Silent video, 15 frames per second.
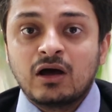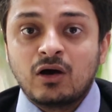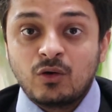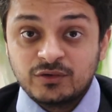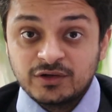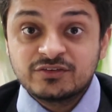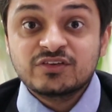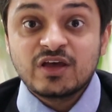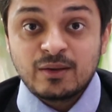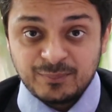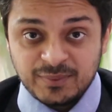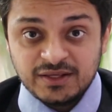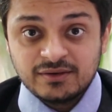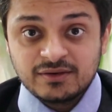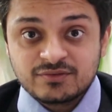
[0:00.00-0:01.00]
on its
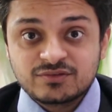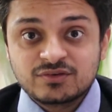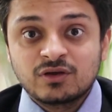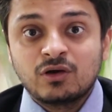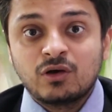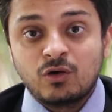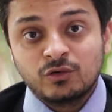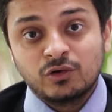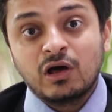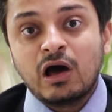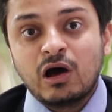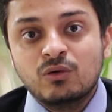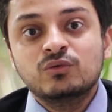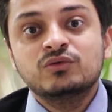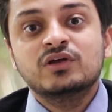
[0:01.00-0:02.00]
appearance, on
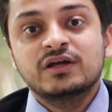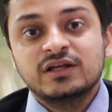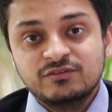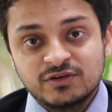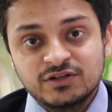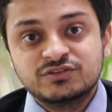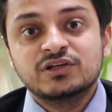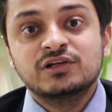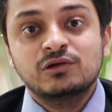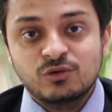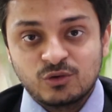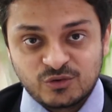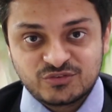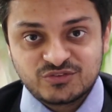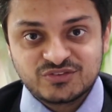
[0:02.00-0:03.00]
how the invention
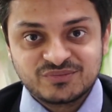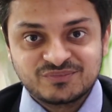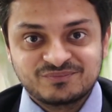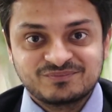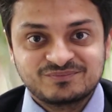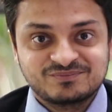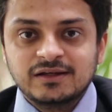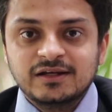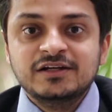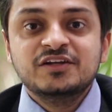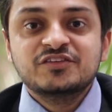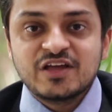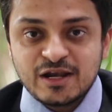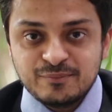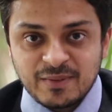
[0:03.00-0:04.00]
looks. In
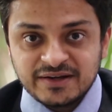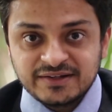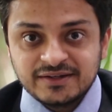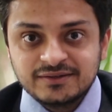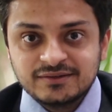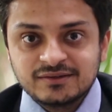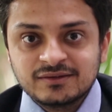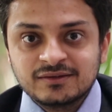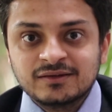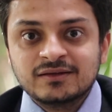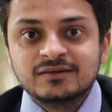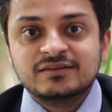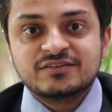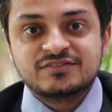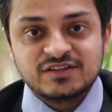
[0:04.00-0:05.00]
design patent,
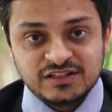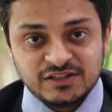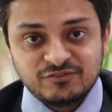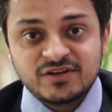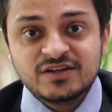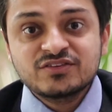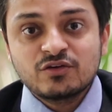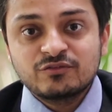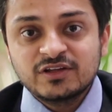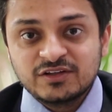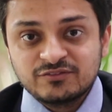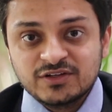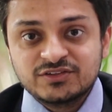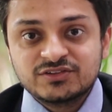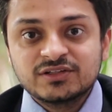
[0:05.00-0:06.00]
the significance of the
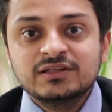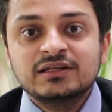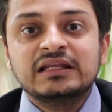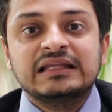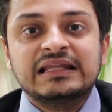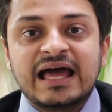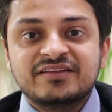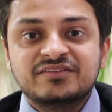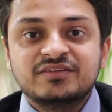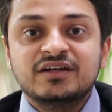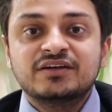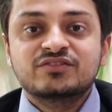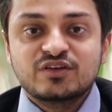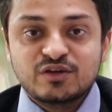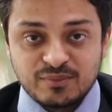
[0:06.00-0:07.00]
invention lies in
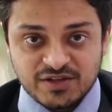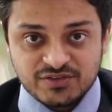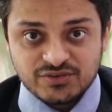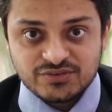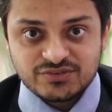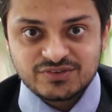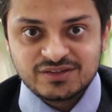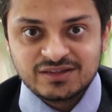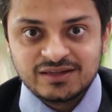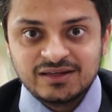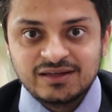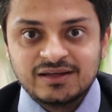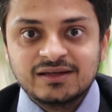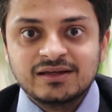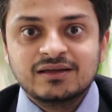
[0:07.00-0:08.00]
its images.
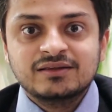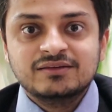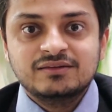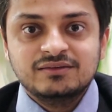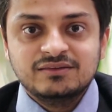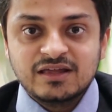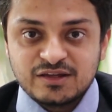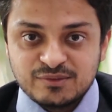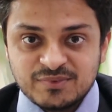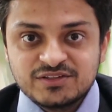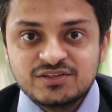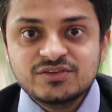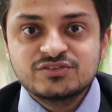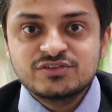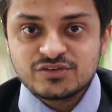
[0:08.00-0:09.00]
The
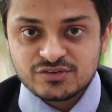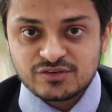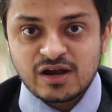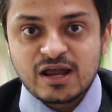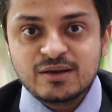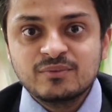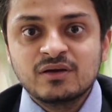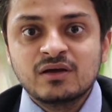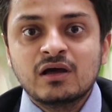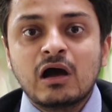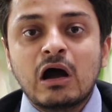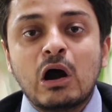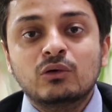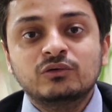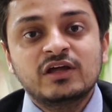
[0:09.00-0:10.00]
images describe
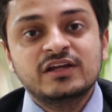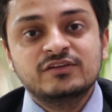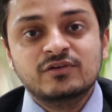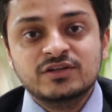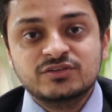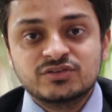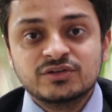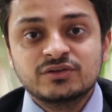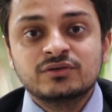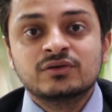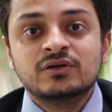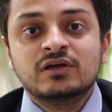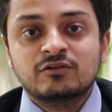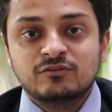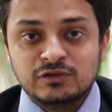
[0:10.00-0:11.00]
how the invention
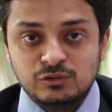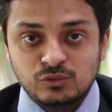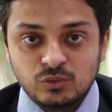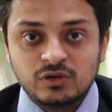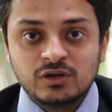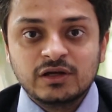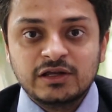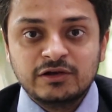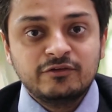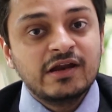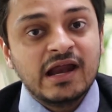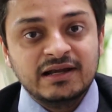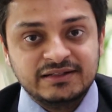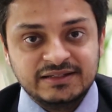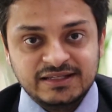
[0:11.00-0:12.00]
will look in
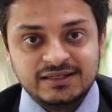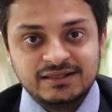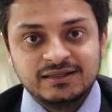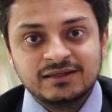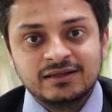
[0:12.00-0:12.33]
reality.